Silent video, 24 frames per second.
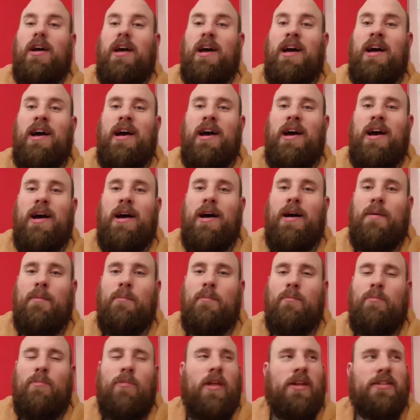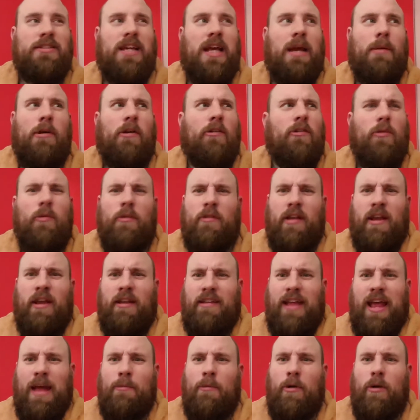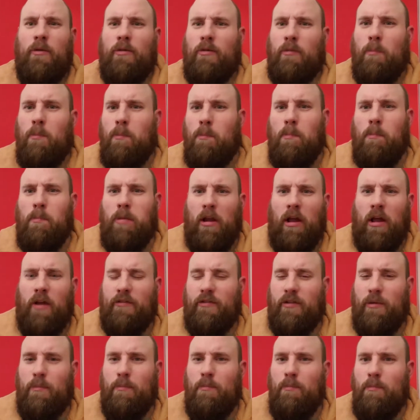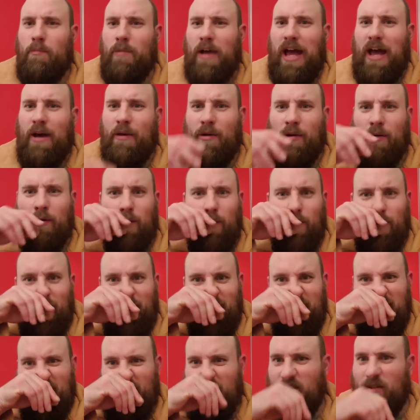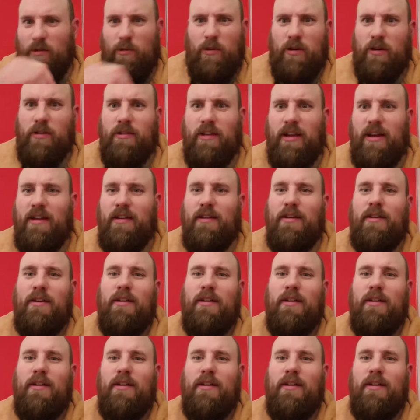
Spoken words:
I say ammo, I assume it's like ammo and blaster power or whatever you want to say.